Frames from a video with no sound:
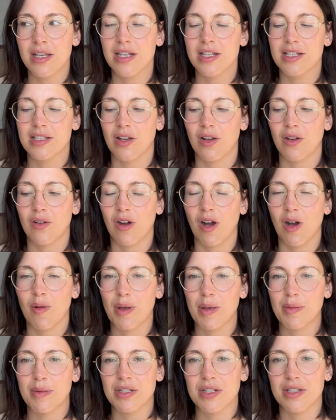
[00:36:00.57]
so I'll
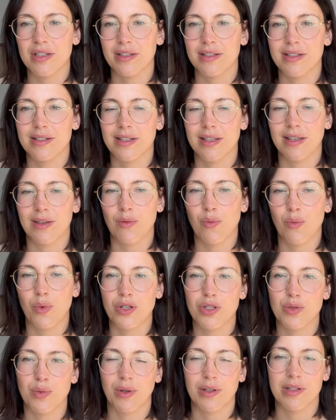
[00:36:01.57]
maybe just like see
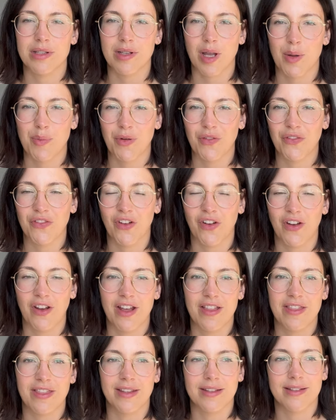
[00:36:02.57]
which ones I prefer
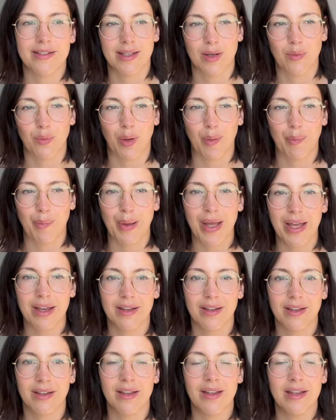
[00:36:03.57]
and then send one
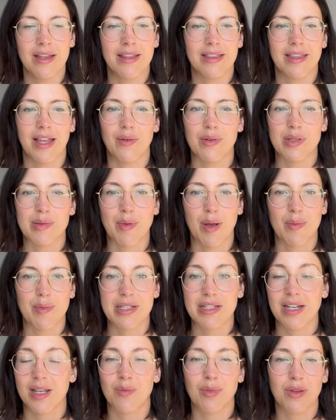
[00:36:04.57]
back. That was my
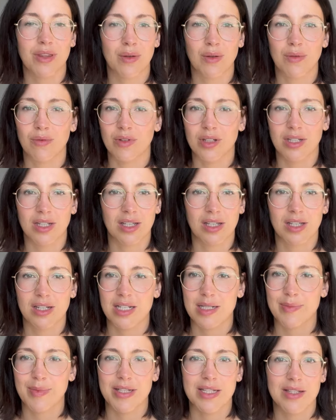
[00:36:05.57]
mistake, but they're really
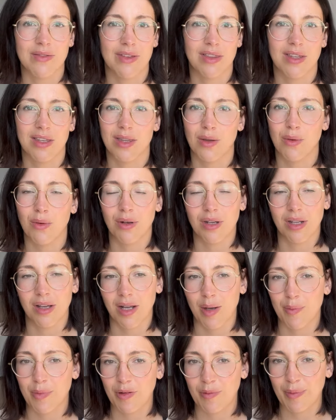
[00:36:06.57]
inexpensive. I think they were only a
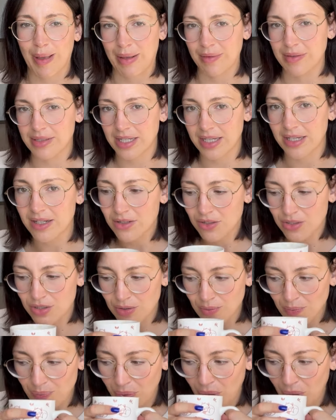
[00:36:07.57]
couple of pounds each.